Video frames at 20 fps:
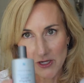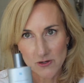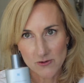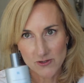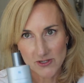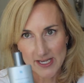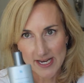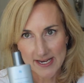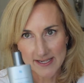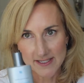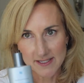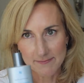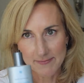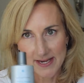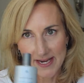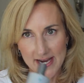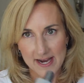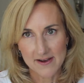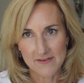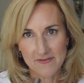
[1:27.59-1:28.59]
used
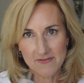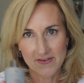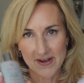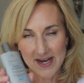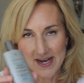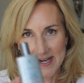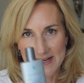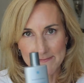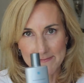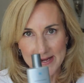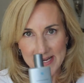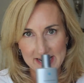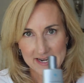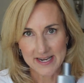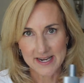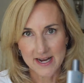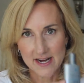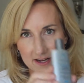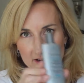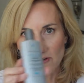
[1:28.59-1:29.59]
SPF
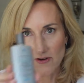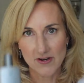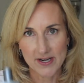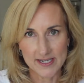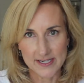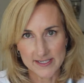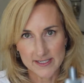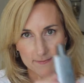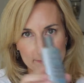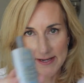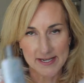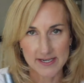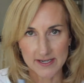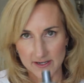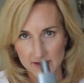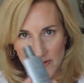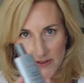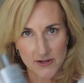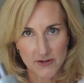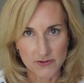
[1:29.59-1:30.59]
and not tried to spend
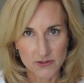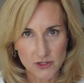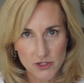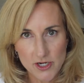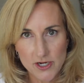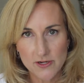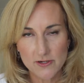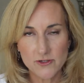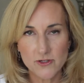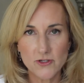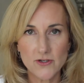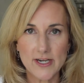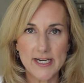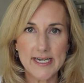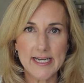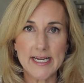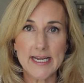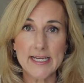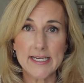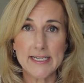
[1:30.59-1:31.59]
all those years
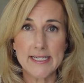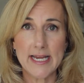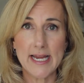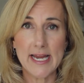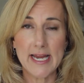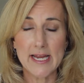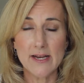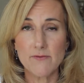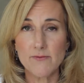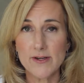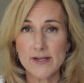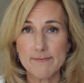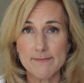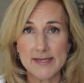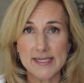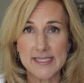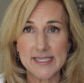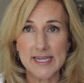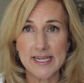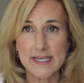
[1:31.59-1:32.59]
trying to get tan when
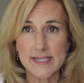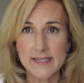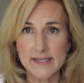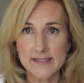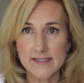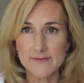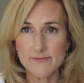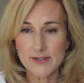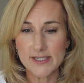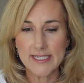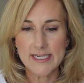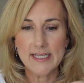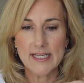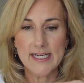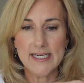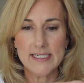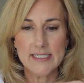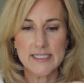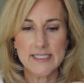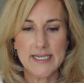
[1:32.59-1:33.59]
my skin doesn't really
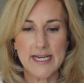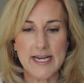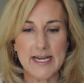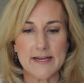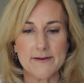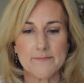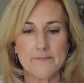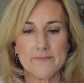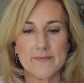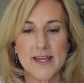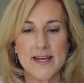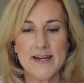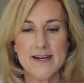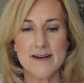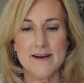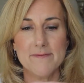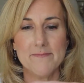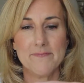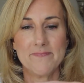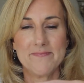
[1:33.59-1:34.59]
like to tan.
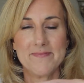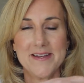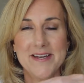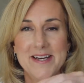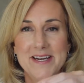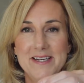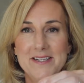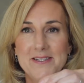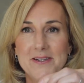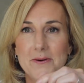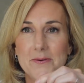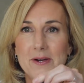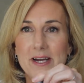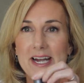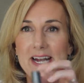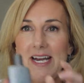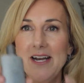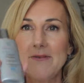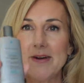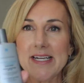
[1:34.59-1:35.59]
So
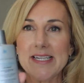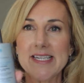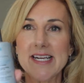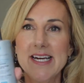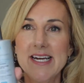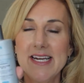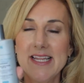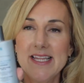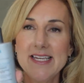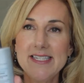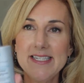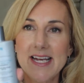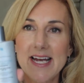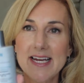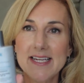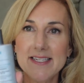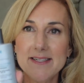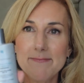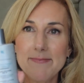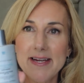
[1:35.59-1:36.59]
anyways, this
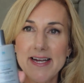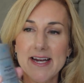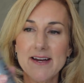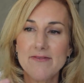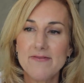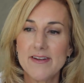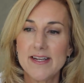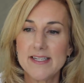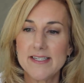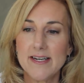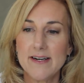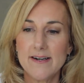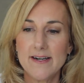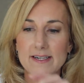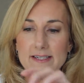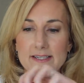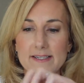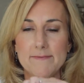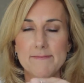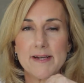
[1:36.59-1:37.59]
SPF is
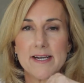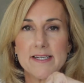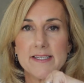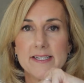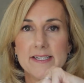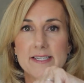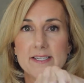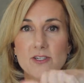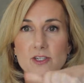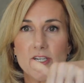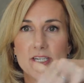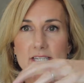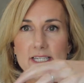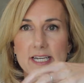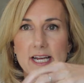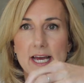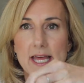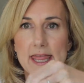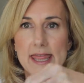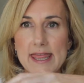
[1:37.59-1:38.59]
awesome because it's just
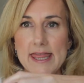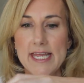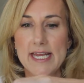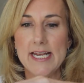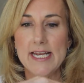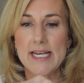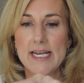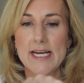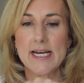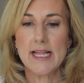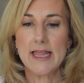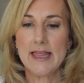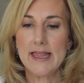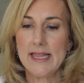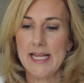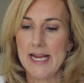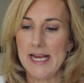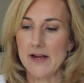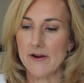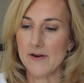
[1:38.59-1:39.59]
a thin
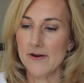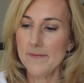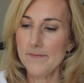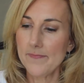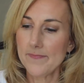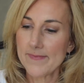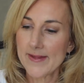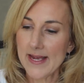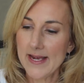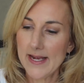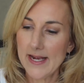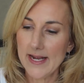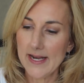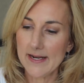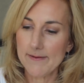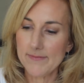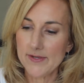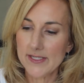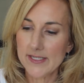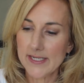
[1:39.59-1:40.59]
layer. And
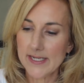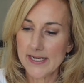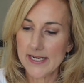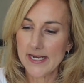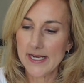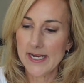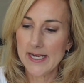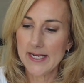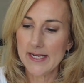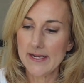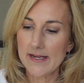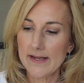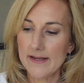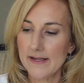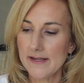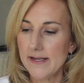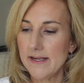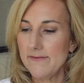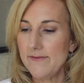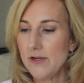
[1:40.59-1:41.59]
I'm just
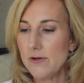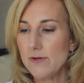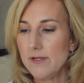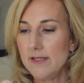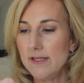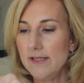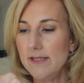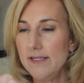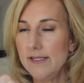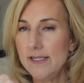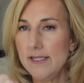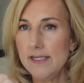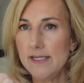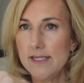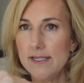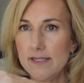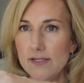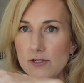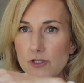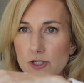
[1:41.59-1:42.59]
gonna give you a
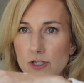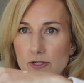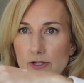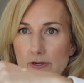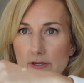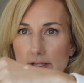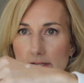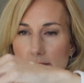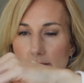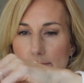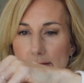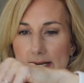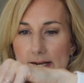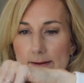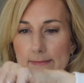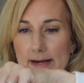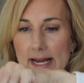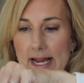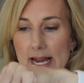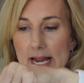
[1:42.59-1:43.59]
little, show you a little bit
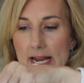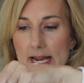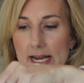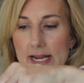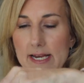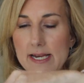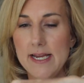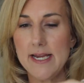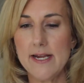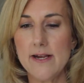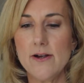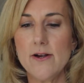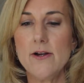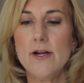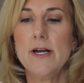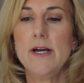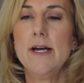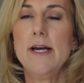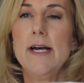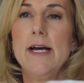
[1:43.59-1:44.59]
on my hand here.
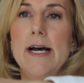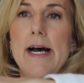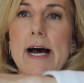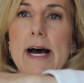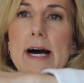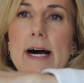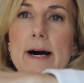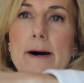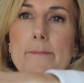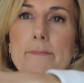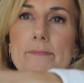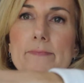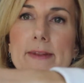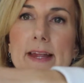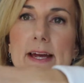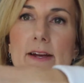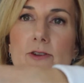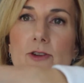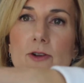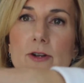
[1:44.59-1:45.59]

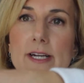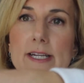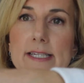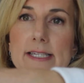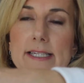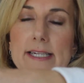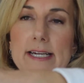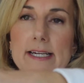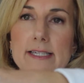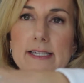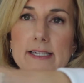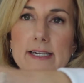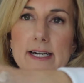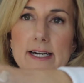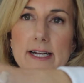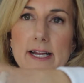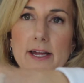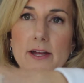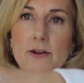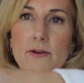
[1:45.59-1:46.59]
As you can see, it's
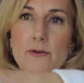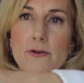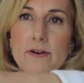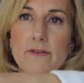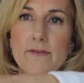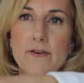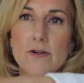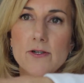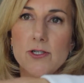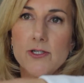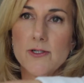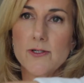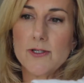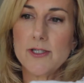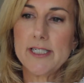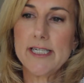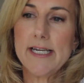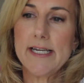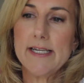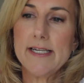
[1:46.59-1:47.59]
got a universal
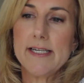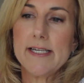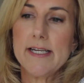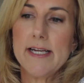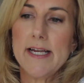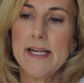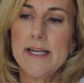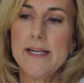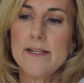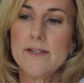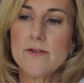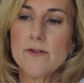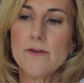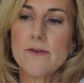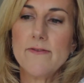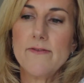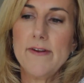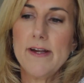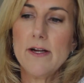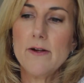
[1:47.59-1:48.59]
tint. It is
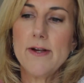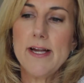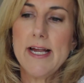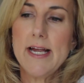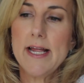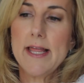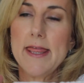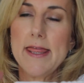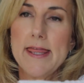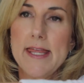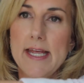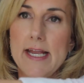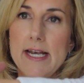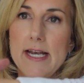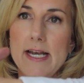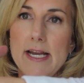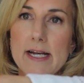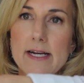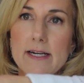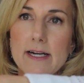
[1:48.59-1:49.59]
very
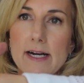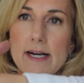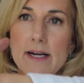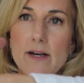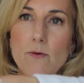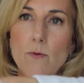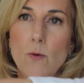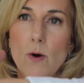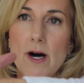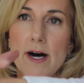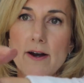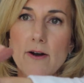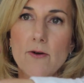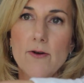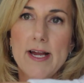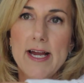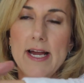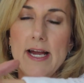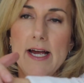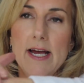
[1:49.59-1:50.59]
thin, kind of
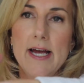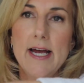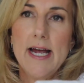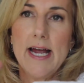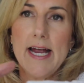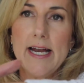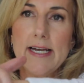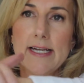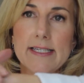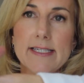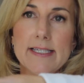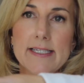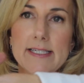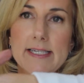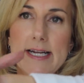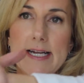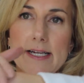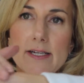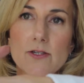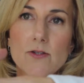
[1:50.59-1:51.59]
watery, and it
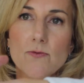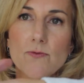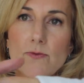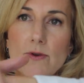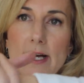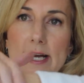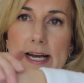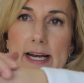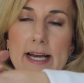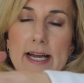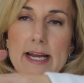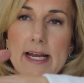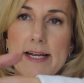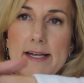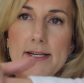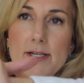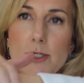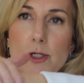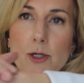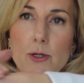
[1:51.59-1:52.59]
sinks right
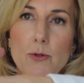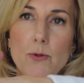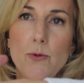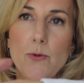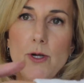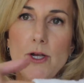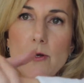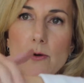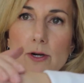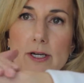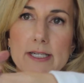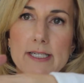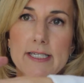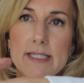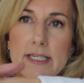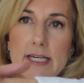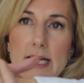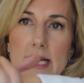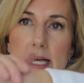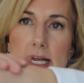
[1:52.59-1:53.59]
into your
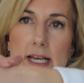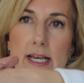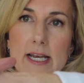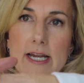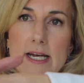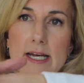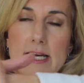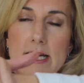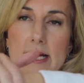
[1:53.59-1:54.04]
skin.